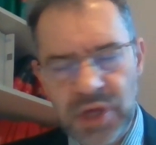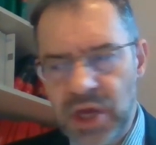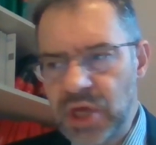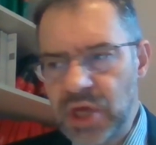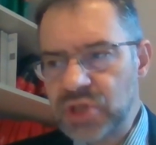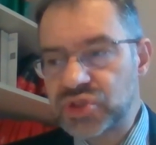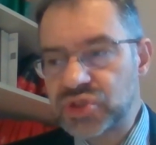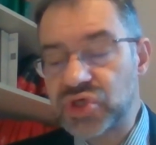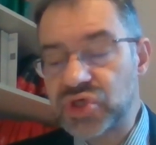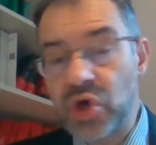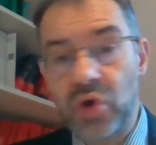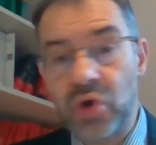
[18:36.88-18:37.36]

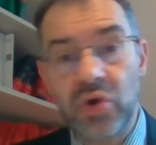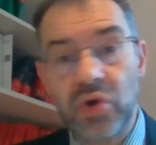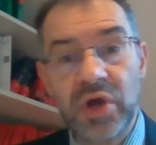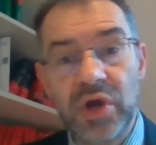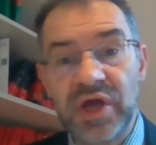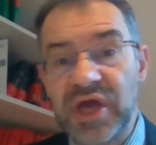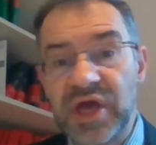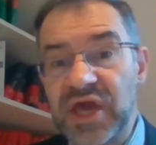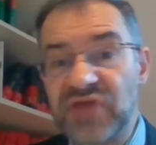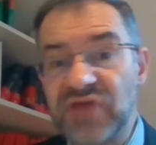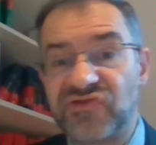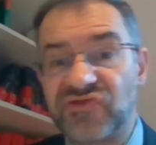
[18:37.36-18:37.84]
So
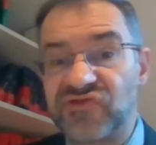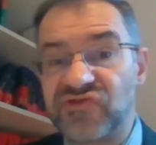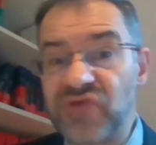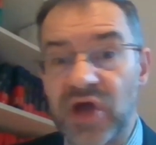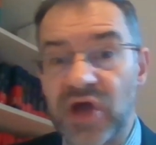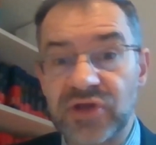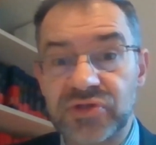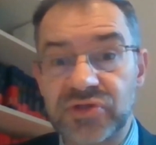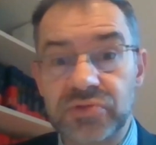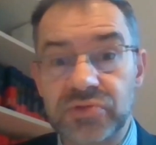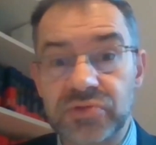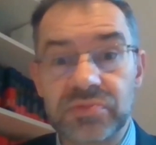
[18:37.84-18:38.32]
it's
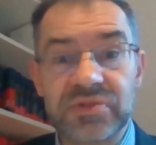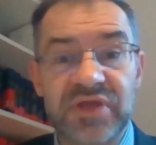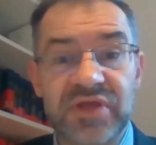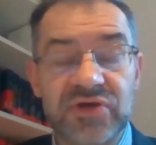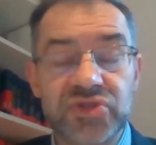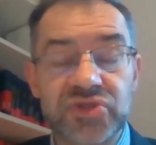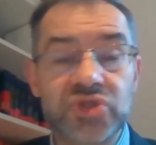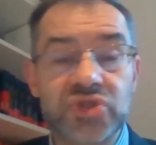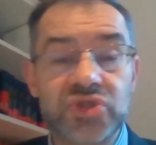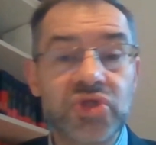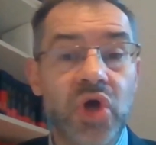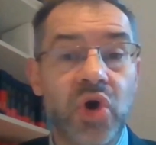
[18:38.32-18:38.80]
not,
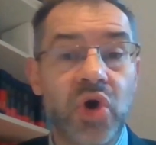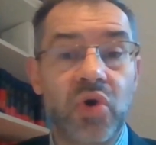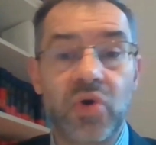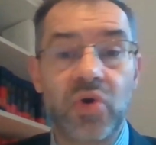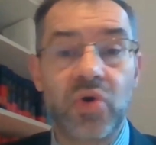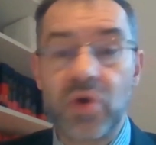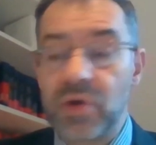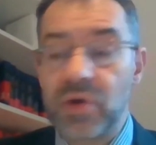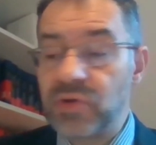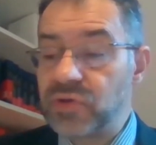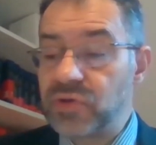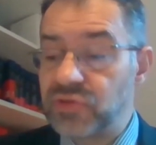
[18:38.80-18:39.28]

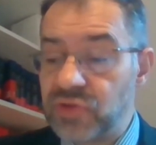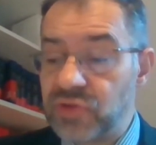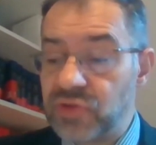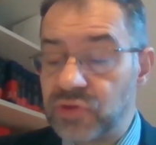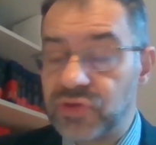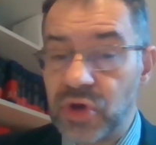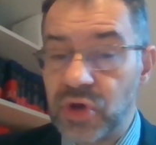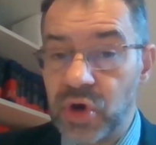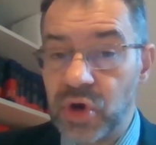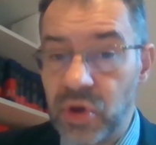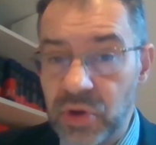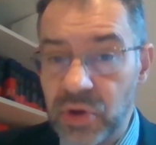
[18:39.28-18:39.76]

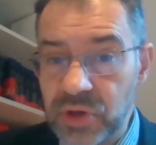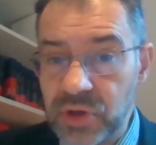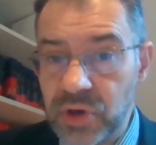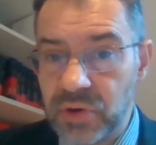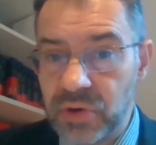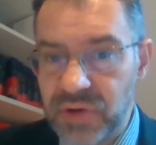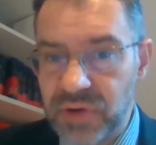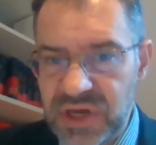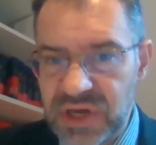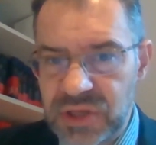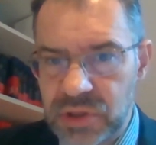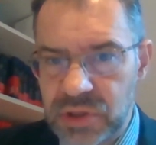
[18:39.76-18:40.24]
the
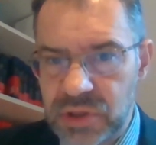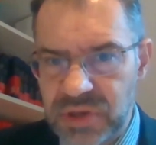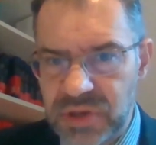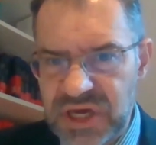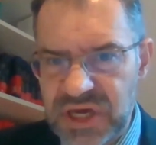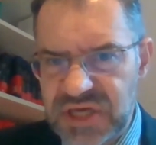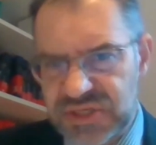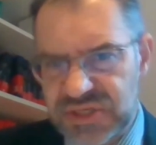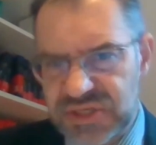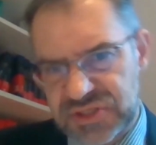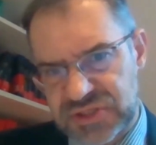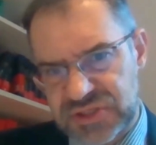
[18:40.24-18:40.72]
lawyer in
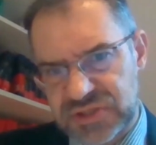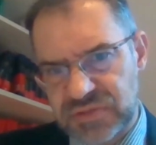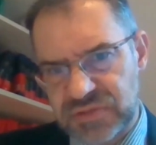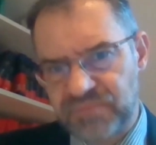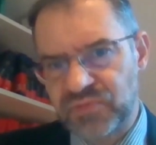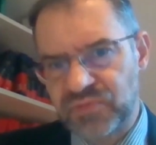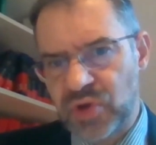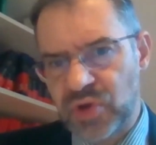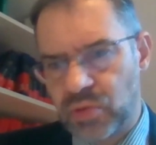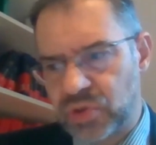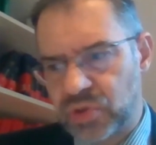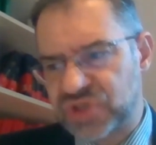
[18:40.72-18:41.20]
Greece
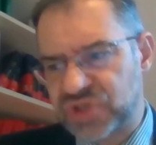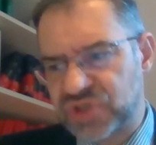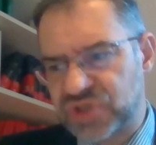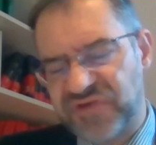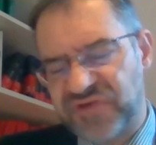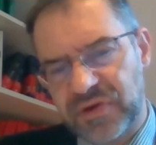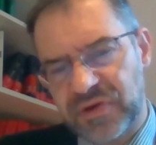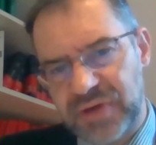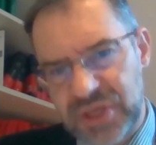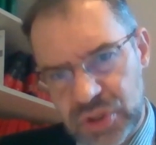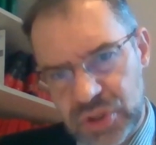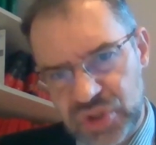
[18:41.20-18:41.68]
was
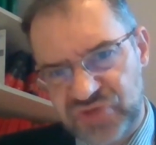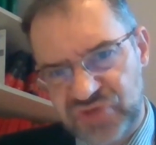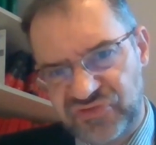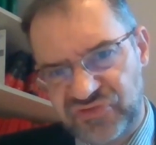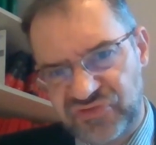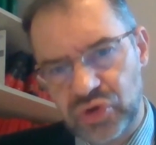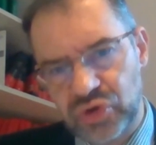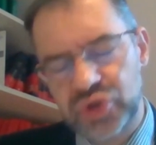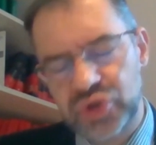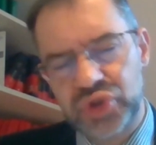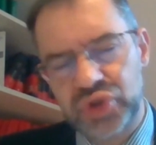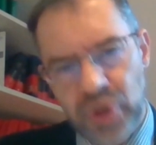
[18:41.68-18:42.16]
very
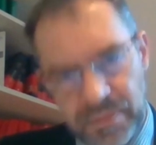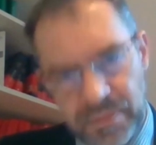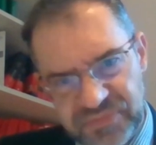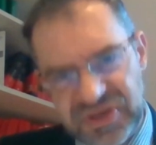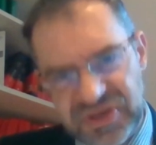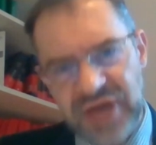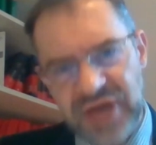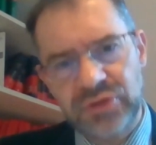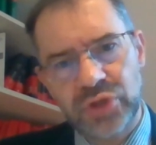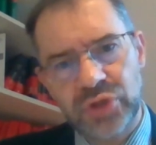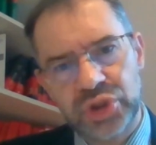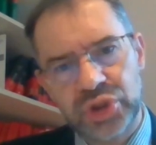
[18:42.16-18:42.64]
useful to
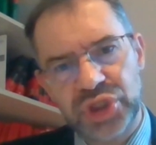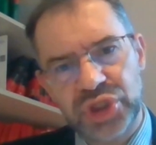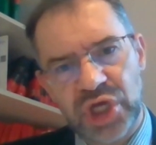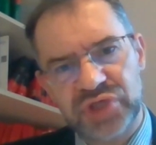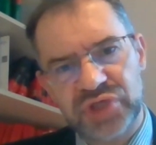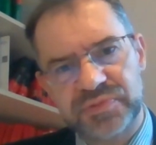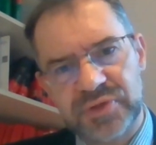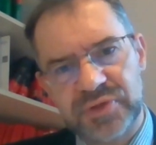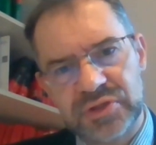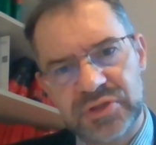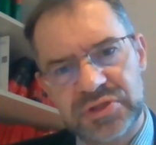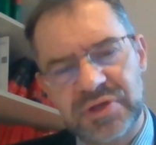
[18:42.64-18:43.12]
obtain the
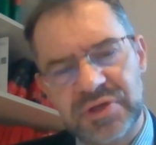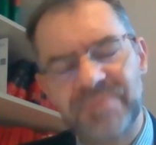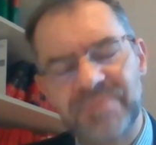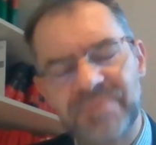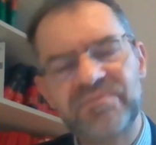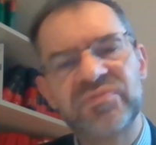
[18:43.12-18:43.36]
judgment.